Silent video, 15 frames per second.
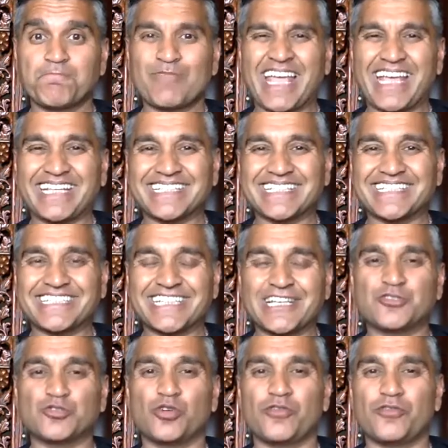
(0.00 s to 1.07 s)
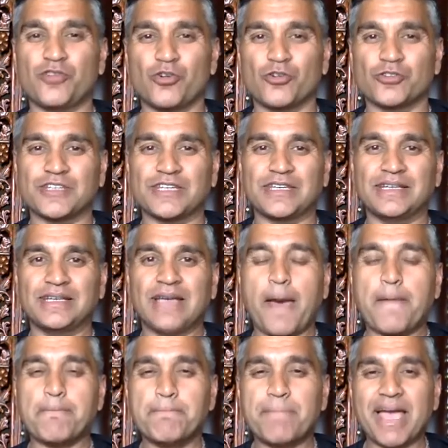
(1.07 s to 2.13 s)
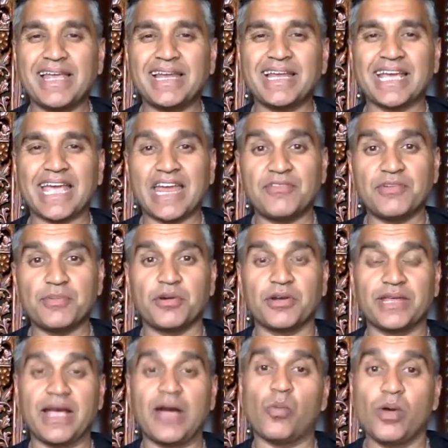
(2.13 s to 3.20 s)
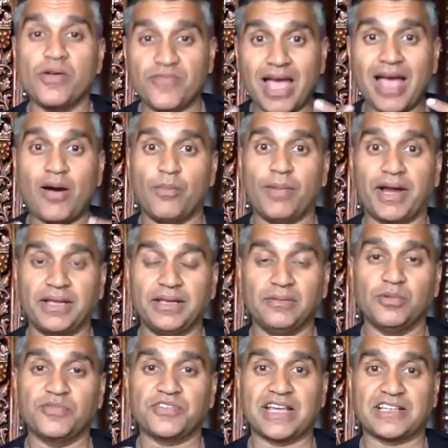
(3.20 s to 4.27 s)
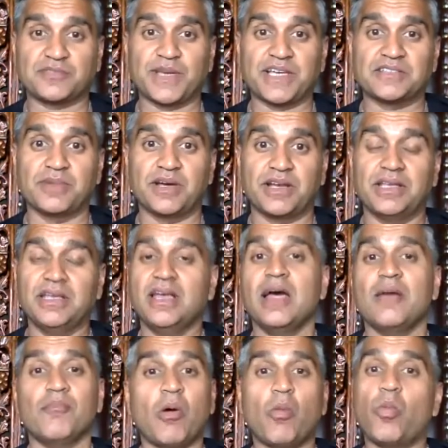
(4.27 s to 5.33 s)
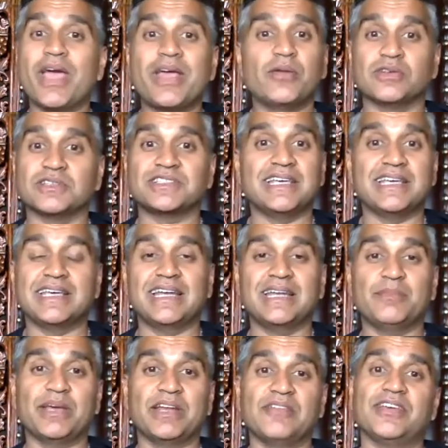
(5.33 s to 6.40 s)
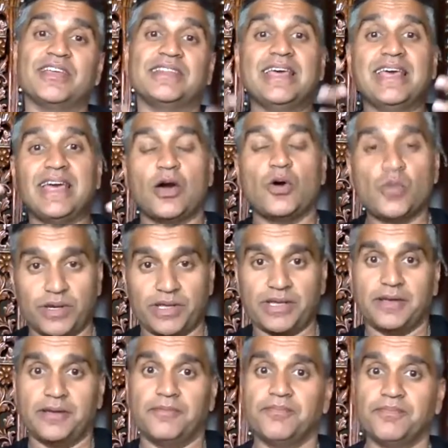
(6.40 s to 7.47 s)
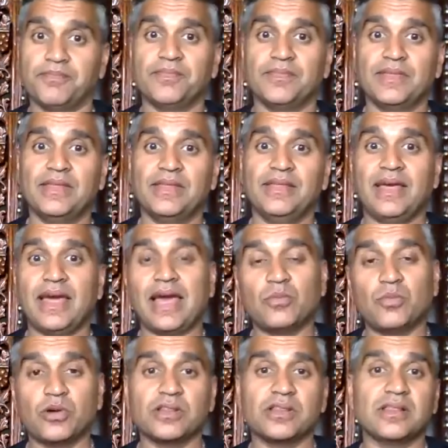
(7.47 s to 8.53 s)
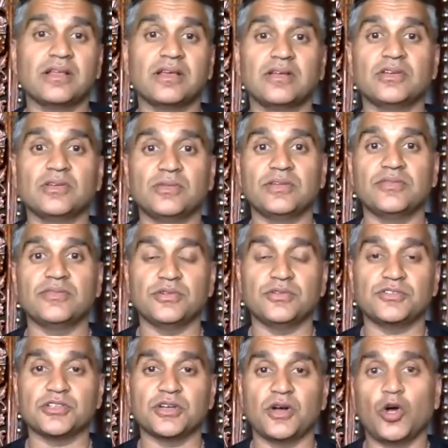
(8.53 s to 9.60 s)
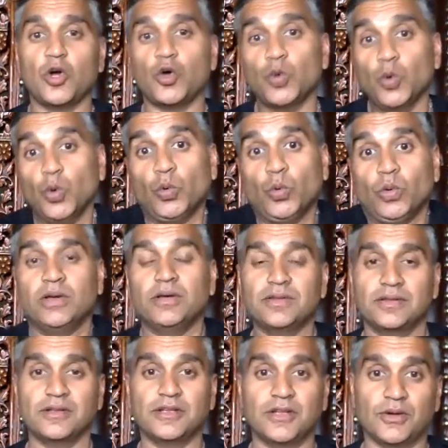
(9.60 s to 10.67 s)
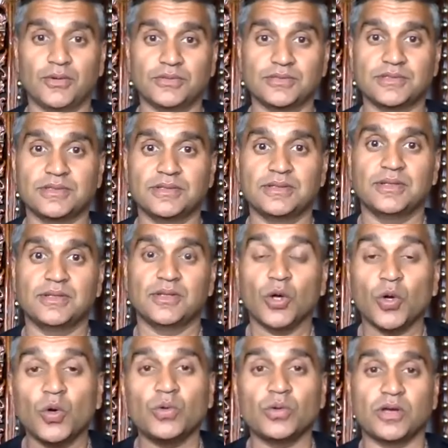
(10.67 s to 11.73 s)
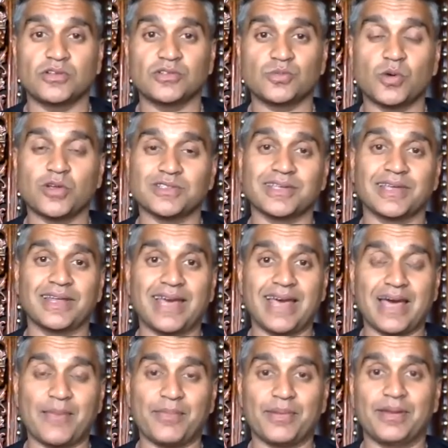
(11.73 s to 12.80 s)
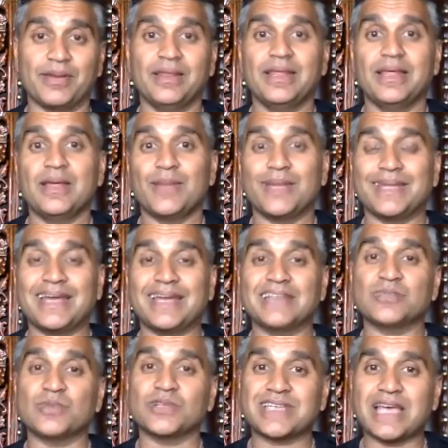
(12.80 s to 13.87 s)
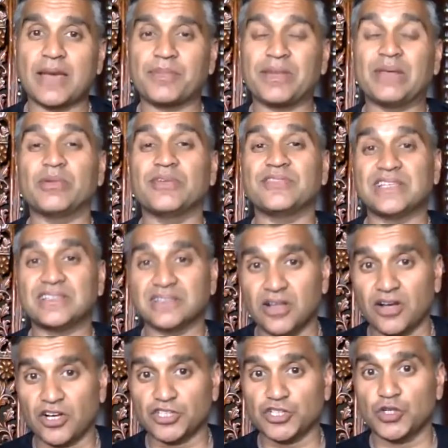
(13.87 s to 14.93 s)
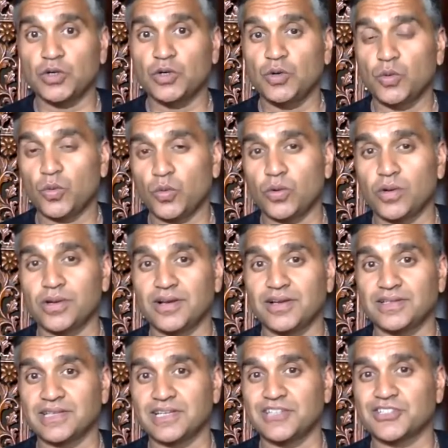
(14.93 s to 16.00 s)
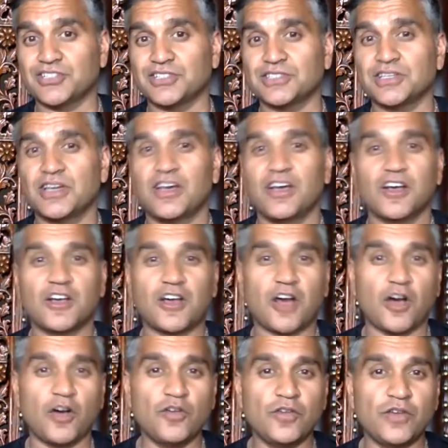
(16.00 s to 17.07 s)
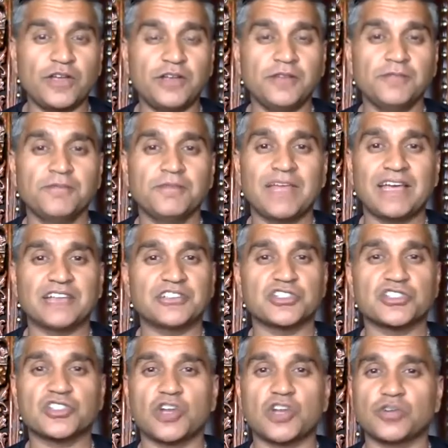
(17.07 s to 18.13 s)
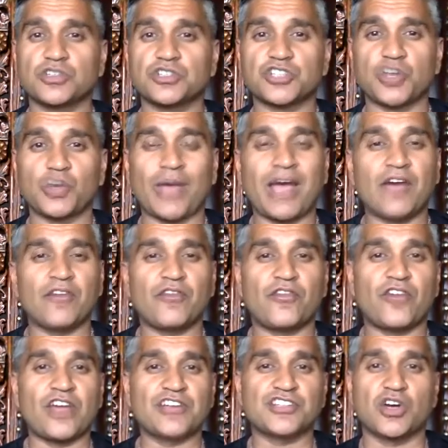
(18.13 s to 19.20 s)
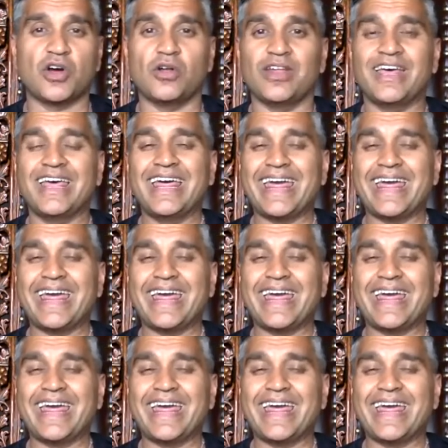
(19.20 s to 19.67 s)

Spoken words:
It's a central authority bailing everybody out with our money, with taxpayers' money, but we're not seeing any benefit. They're owning it. And what are they going to do in the future? Who knows? Who knows what's going to happen? But that is what's happening with these larger organizations. COVID has just going to show how fragile